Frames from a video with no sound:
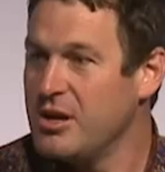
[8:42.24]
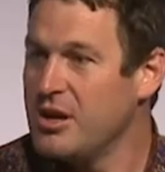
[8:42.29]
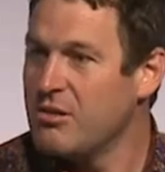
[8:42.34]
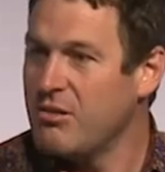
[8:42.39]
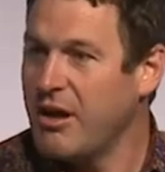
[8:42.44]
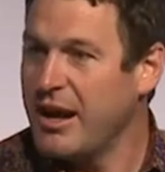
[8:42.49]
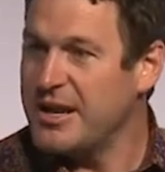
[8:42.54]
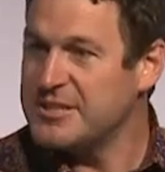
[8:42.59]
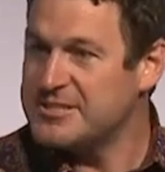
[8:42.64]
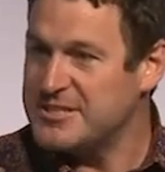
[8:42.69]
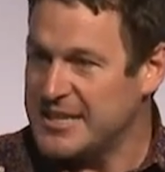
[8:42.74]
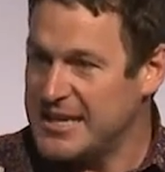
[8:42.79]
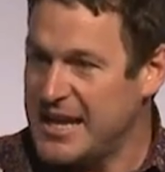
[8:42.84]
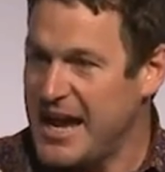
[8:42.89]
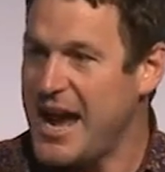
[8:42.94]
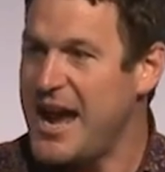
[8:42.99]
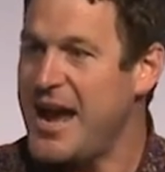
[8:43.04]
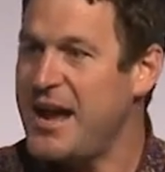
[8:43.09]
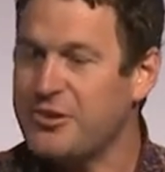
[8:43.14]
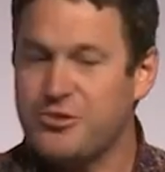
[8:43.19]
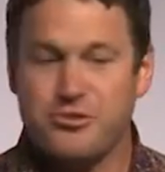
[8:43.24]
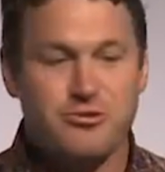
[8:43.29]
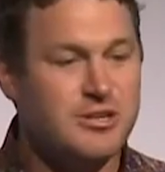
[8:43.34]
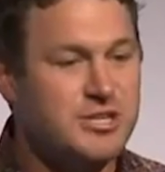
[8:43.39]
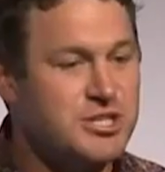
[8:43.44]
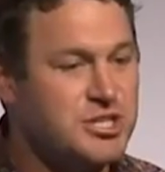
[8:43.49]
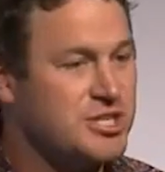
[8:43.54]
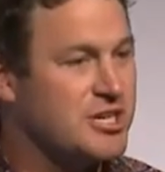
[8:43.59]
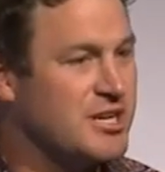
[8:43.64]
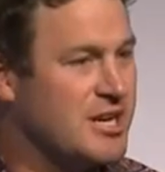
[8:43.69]
Right? It's a
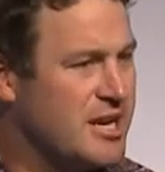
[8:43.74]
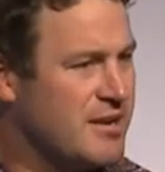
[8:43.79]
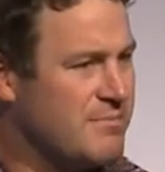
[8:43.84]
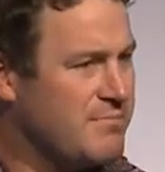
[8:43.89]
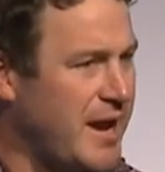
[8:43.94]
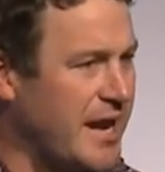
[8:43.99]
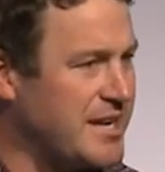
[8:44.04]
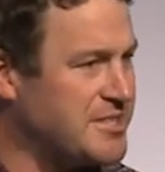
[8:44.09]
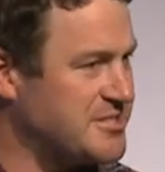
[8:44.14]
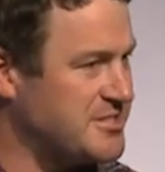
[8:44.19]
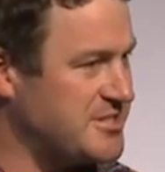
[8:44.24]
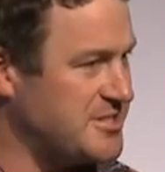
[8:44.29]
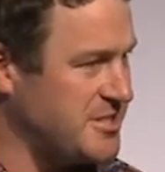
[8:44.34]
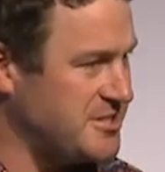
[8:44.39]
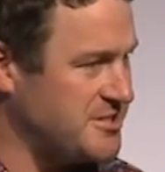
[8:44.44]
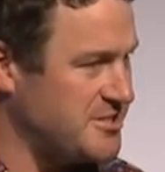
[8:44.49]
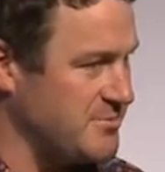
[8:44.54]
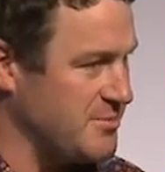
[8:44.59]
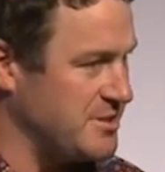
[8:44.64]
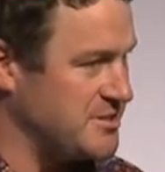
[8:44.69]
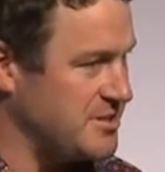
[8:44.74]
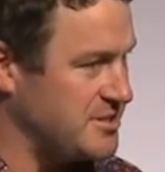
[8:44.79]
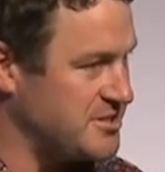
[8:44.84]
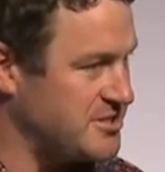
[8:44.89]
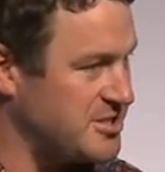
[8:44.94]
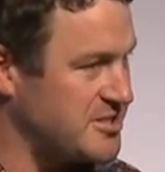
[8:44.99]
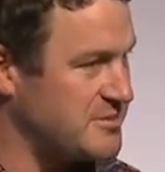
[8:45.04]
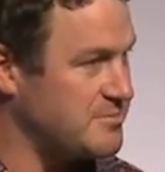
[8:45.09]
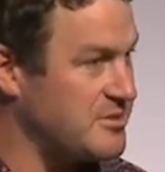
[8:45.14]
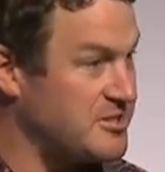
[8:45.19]
cartridge-based system. It's a
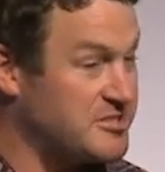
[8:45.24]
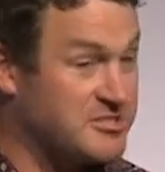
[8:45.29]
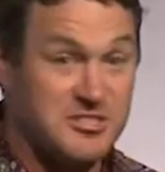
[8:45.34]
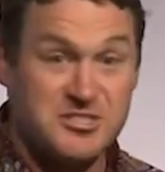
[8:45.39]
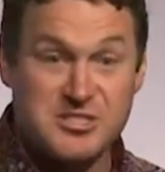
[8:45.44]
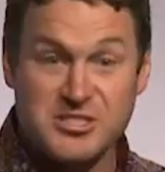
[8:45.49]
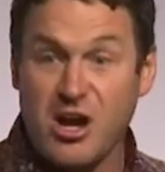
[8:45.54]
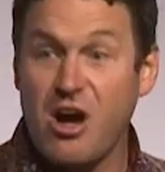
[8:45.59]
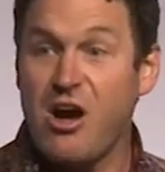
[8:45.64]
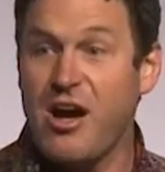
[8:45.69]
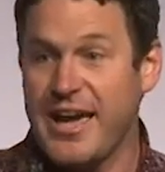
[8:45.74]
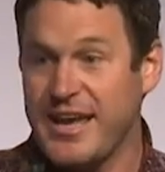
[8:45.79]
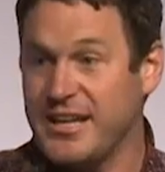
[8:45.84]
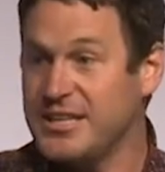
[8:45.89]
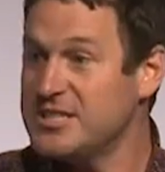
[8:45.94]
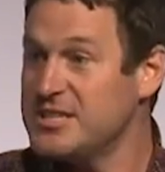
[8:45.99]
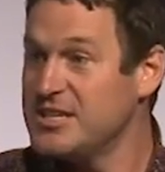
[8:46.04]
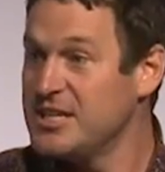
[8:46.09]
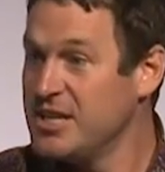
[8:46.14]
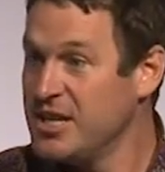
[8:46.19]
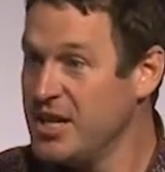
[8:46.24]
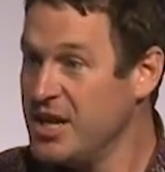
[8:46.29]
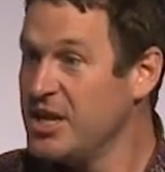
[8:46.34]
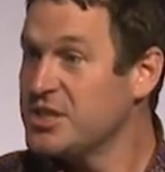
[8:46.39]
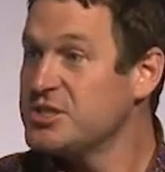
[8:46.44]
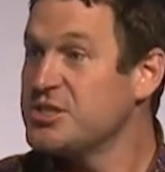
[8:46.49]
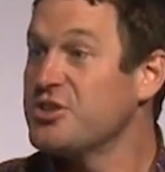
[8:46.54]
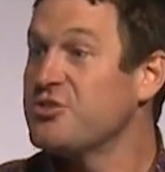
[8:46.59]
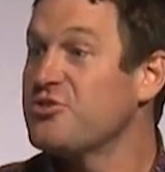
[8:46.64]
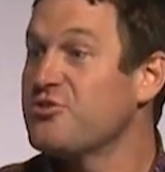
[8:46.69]
system that's designed
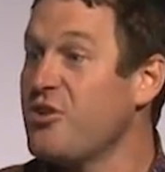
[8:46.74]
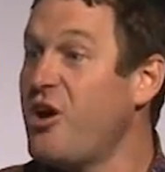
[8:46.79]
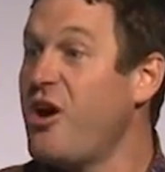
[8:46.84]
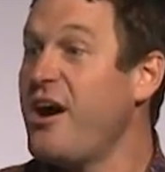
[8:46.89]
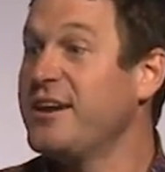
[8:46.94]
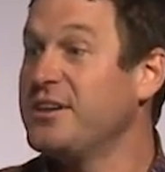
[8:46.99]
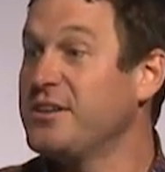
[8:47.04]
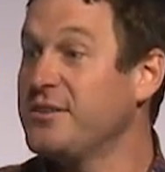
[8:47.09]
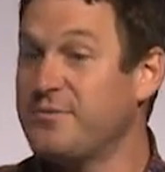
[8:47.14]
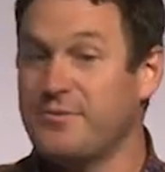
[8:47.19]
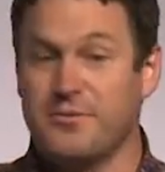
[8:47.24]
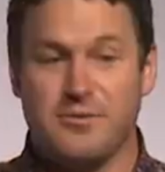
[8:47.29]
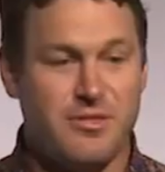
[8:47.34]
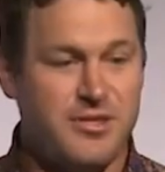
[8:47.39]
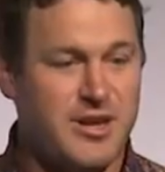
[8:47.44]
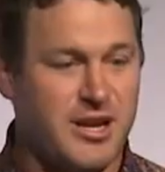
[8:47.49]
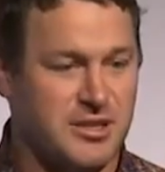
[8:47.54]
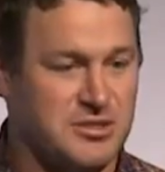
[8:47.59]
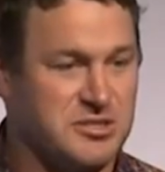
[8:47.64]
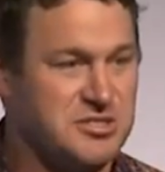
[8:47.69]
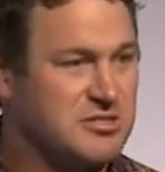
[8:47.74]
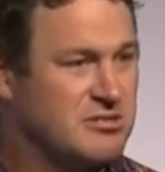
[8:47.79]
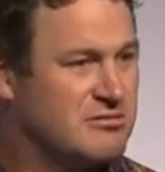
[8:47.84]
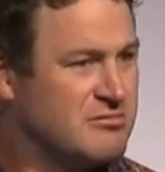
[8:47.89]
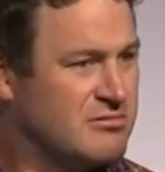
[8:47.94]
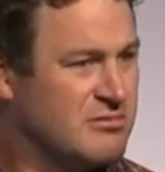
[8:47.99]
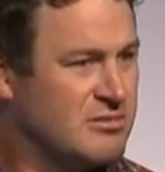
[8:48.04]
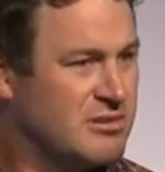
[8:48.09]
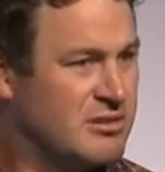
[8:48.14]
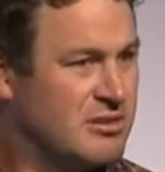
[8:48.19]
to try different things.
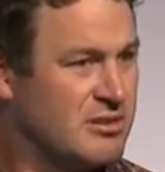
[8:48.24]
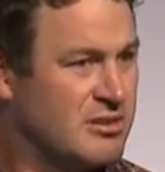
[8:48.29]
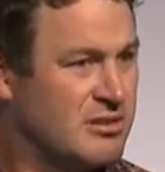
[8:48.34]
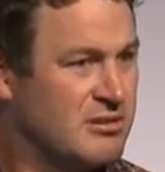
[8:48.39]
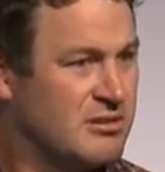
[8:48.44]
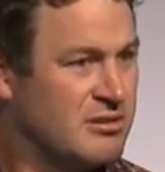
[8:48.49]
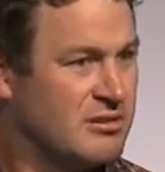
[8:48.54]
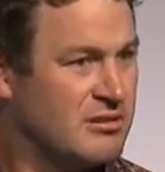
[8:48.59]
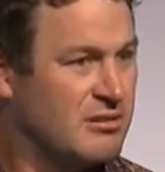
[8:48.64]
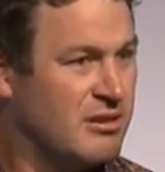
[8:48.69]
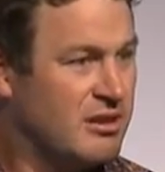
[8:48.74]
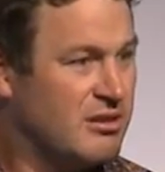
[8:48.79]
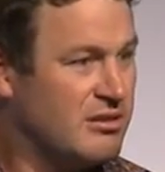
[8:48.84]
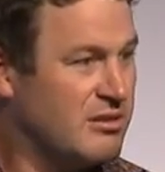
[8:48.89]
Right?